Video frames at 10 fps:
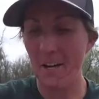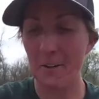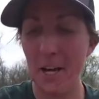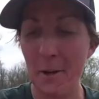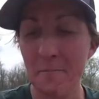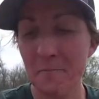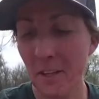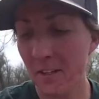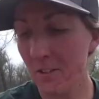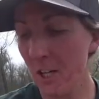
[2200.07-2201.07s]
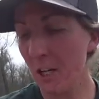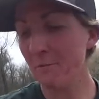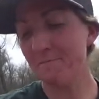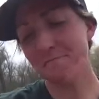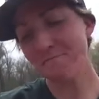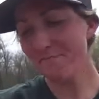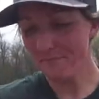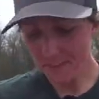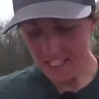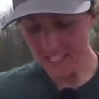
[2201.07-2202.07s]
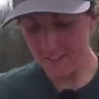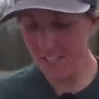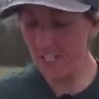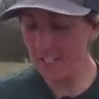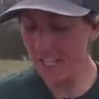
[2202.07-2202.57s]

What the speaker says: Okay, so the ear